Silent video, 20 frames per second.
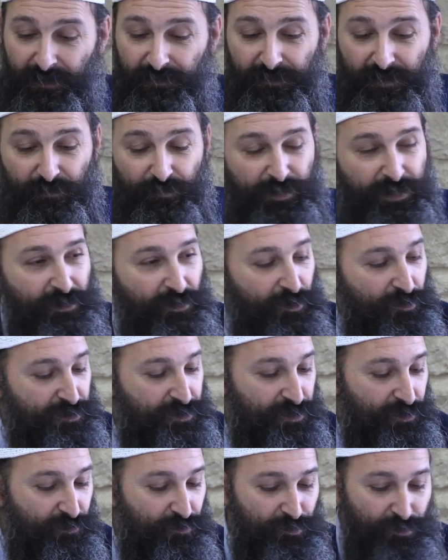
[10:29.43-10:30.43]
that we
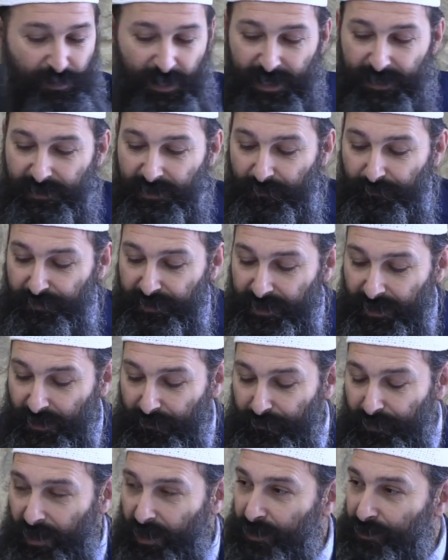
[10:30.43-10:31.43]
also will end up being a
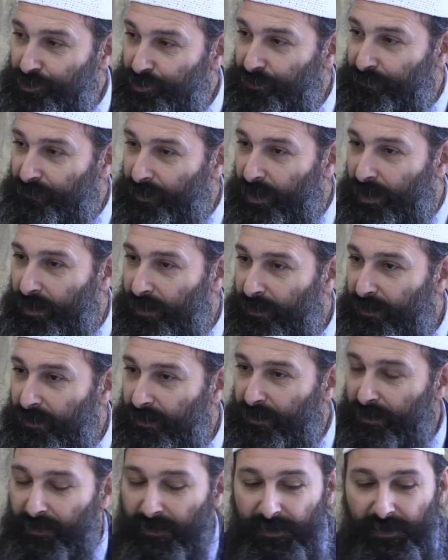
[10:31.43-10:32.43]
Baal Teshuvah
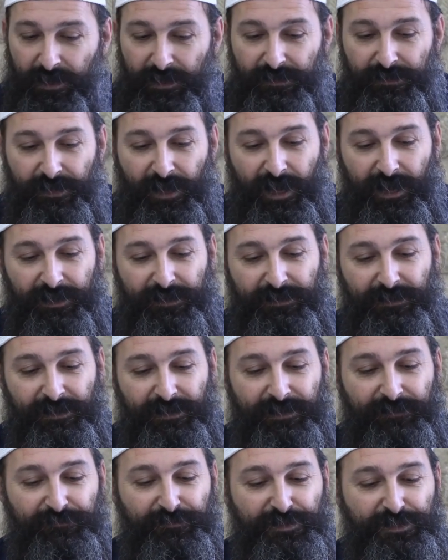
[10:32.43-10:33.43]
and die and
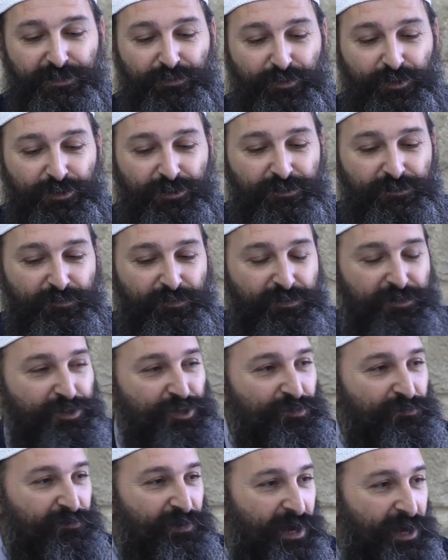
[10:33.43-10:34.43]
leave this world with
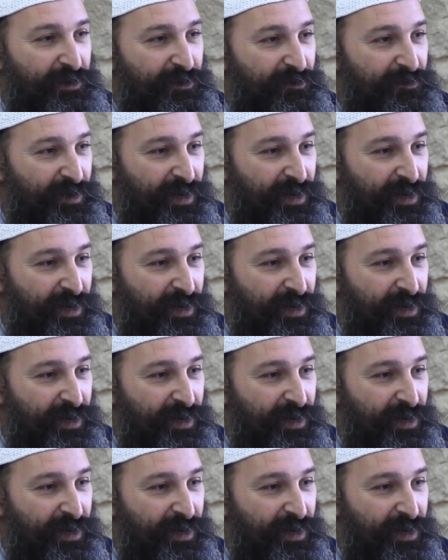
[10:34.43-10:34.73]
Teshuvah in our